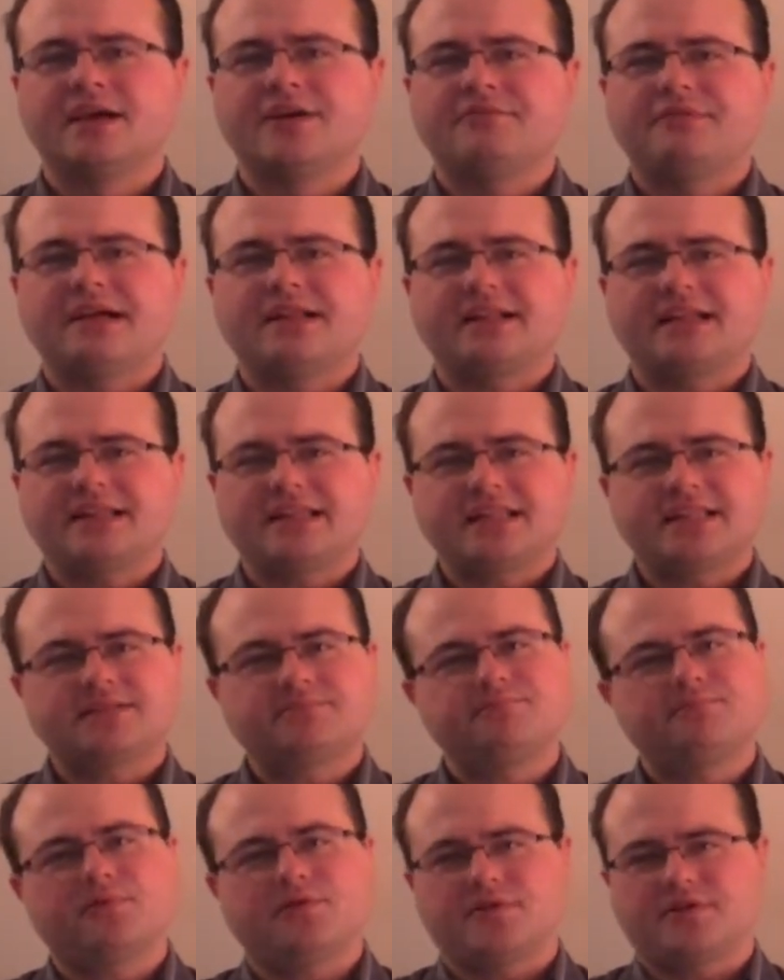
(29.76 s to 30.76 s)
Well, in this
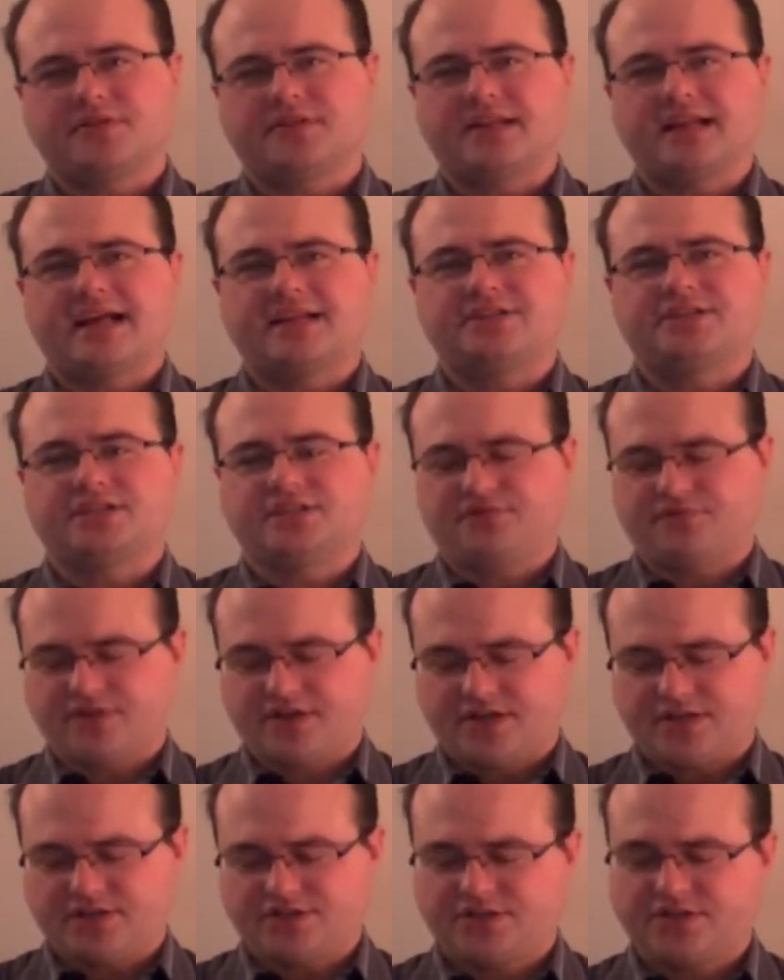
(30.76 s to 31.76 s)
book that I just
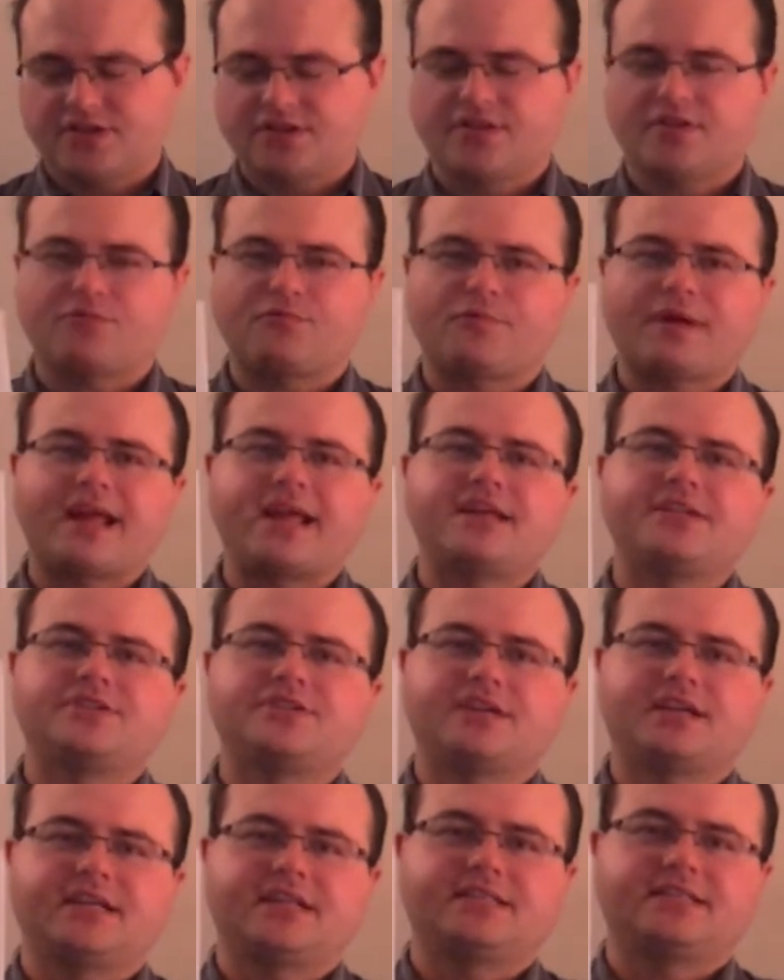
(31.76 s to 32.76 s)
finished, The Rage
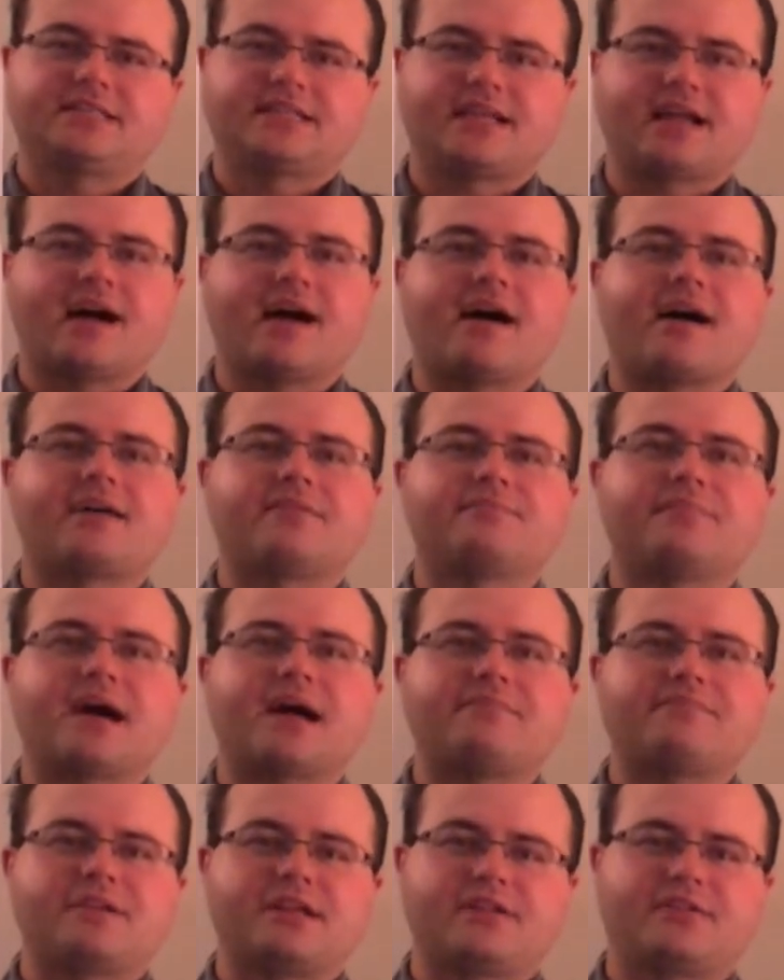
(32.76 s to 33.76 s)
Against God
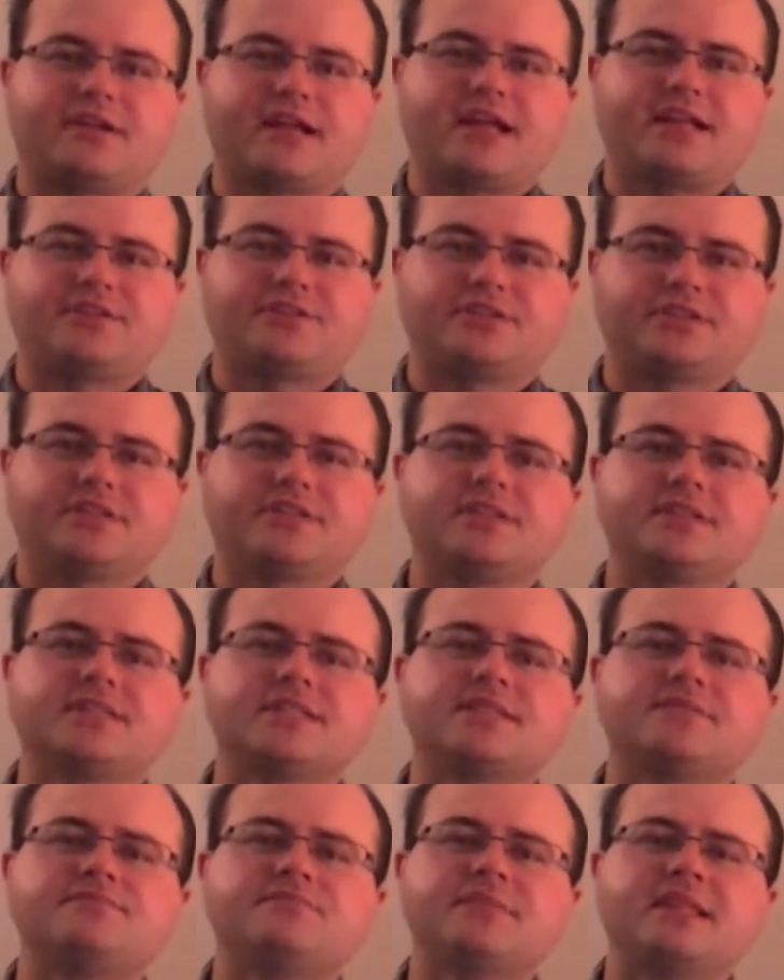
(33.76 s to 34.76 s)
by Peter
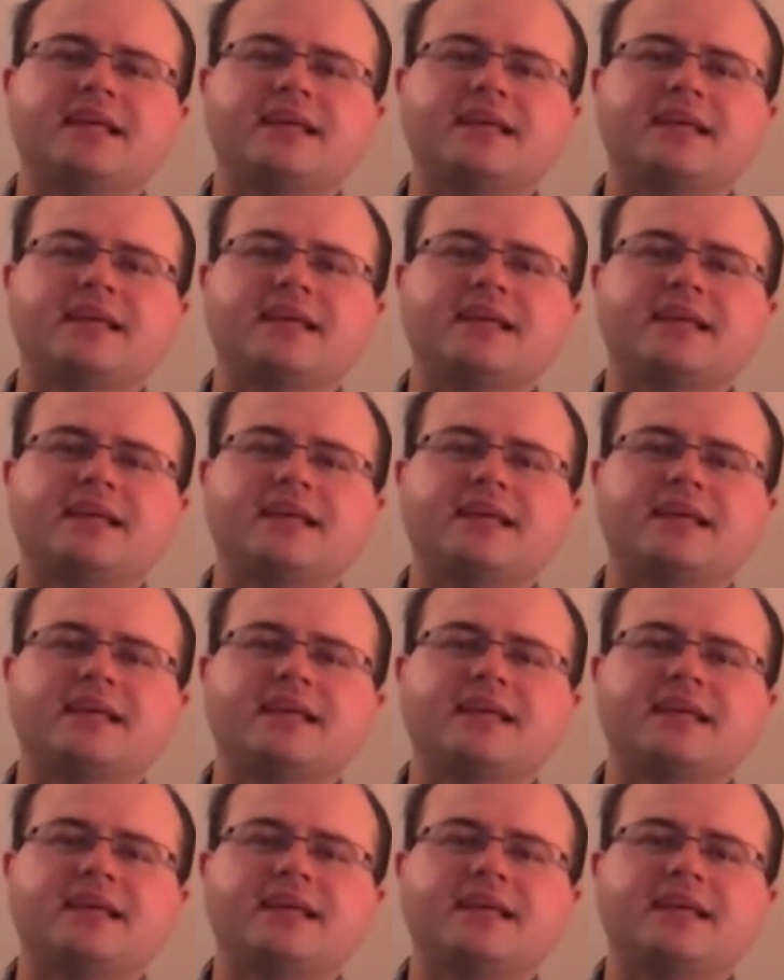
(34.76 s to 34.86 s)
Hitchens,